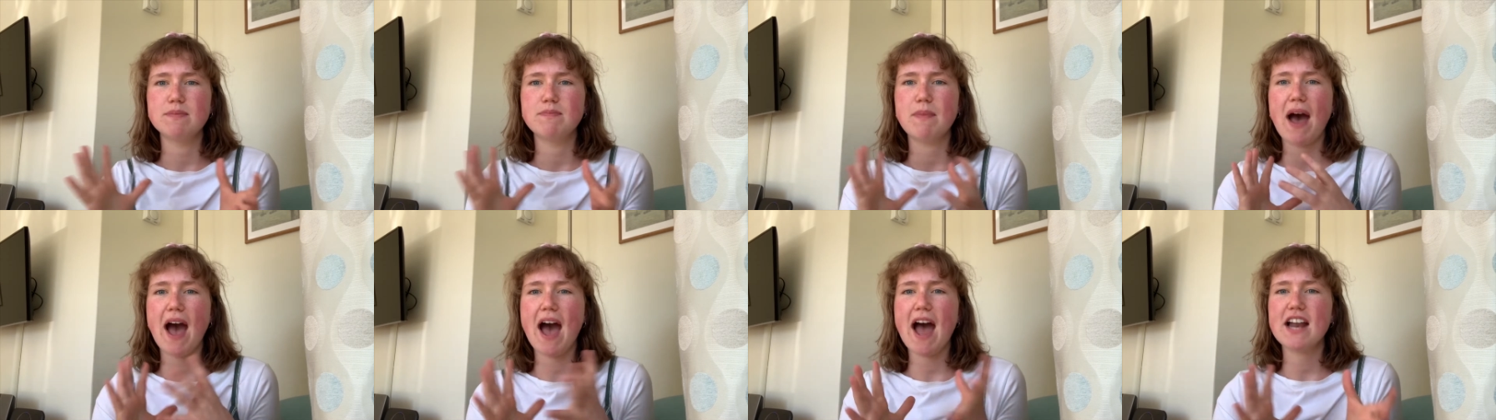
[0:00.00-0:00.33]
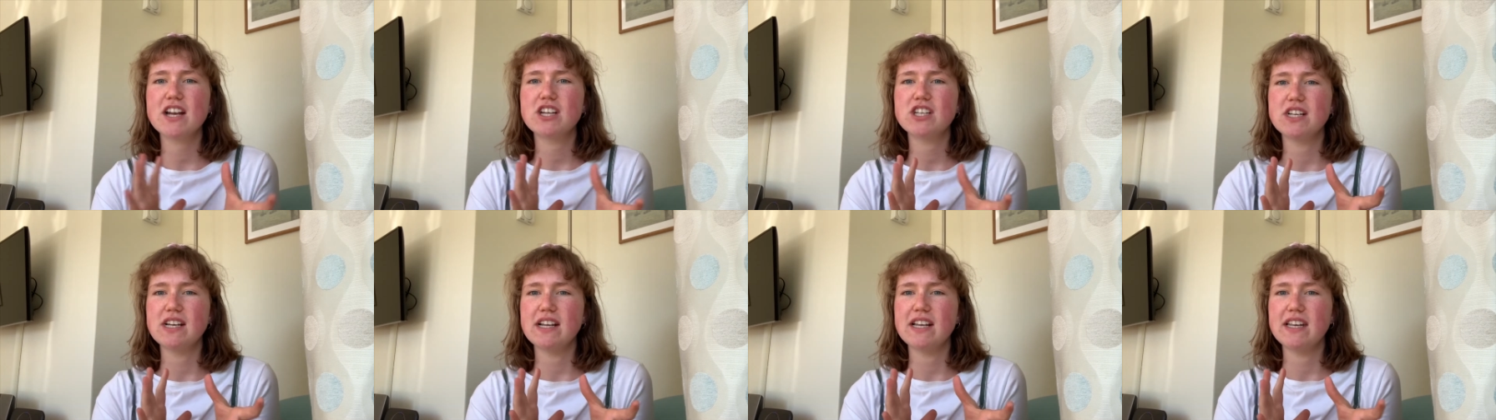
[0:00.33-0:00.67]
but
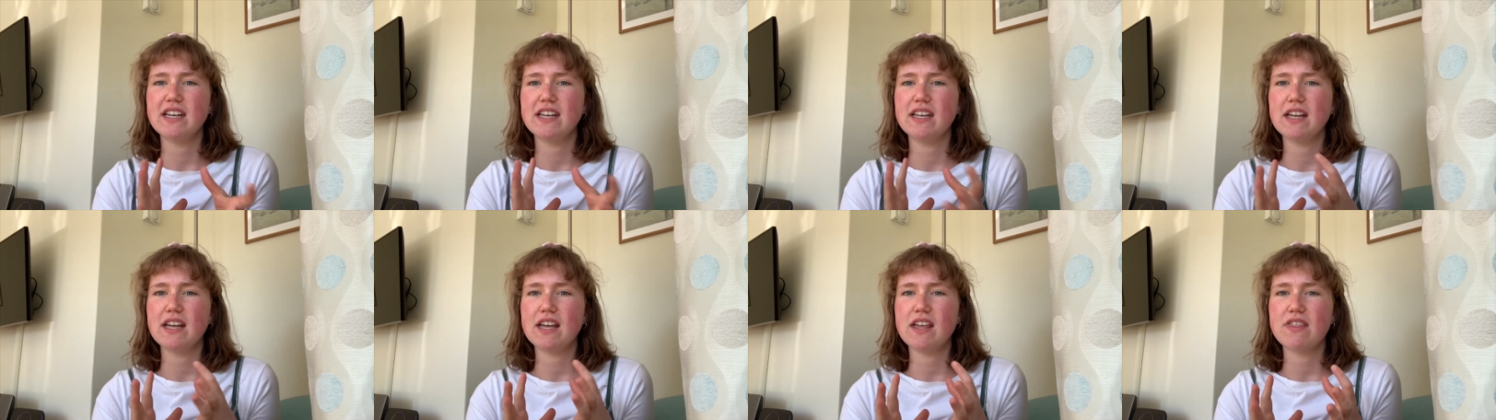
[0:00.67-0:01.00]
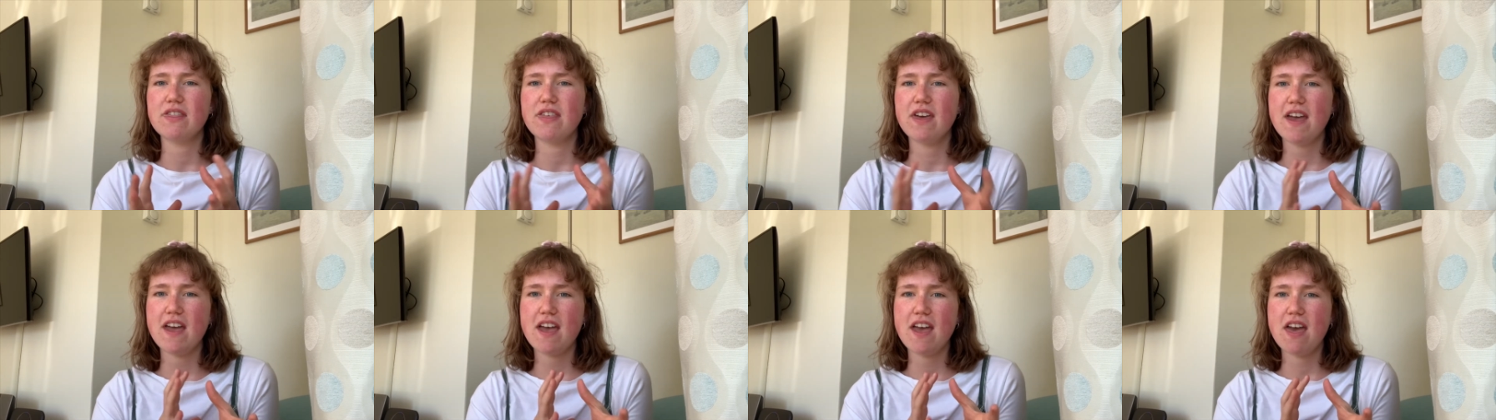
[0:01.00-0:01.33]
actually
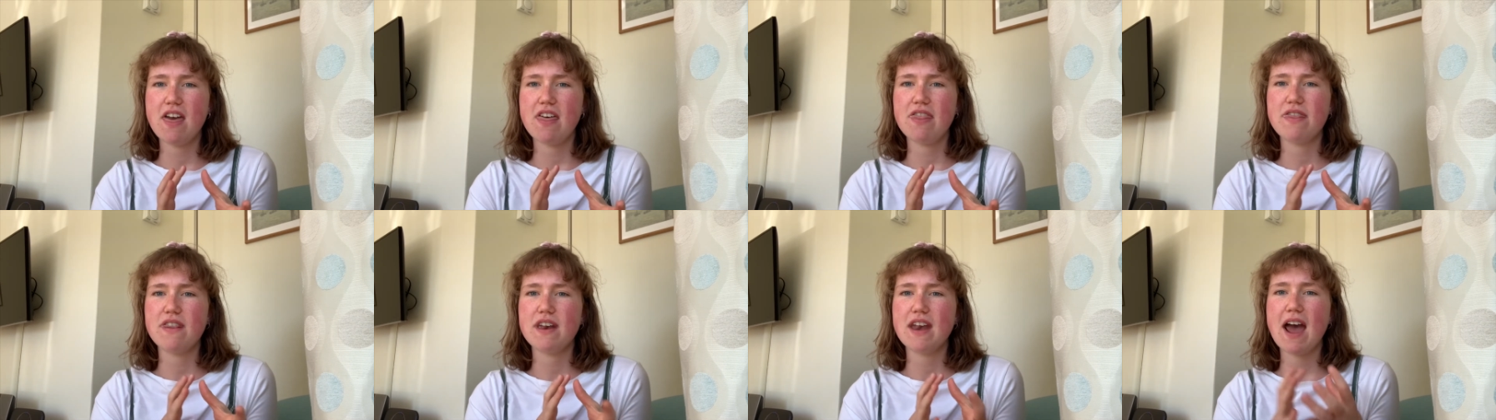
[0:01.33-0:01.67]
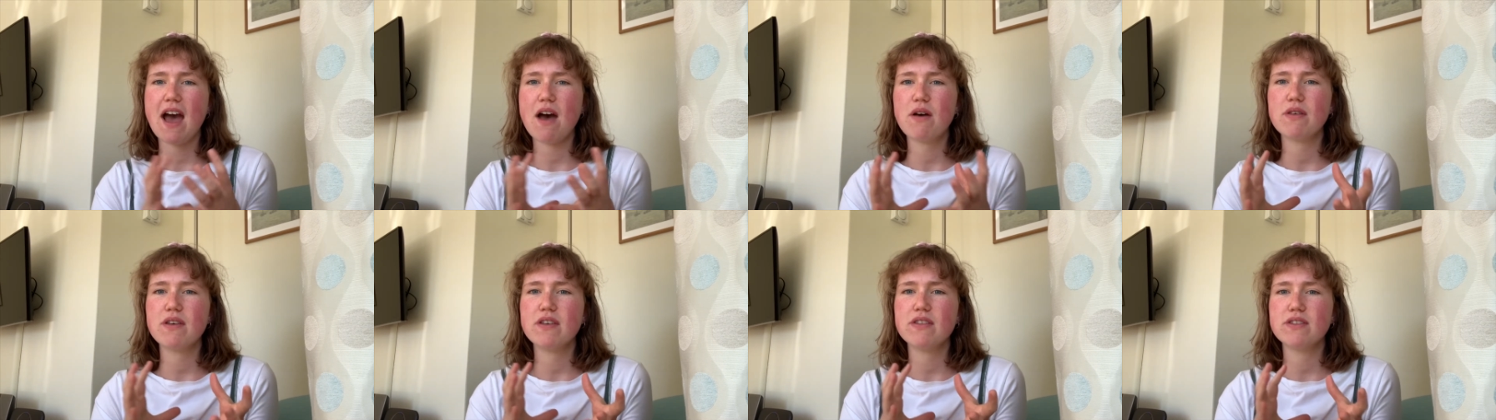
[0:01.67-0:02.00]
the Earth,
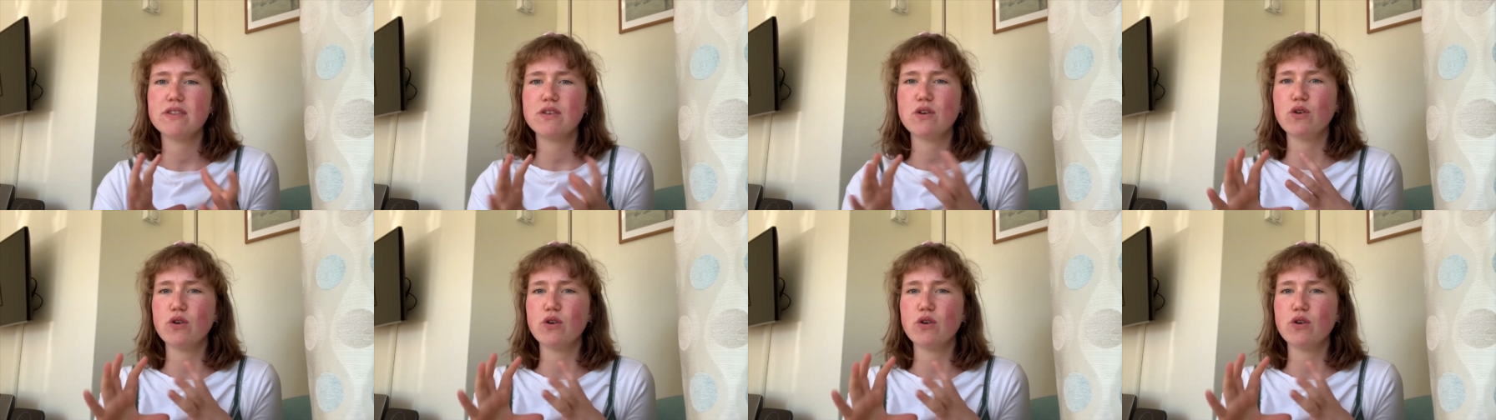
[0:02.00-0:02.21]
now that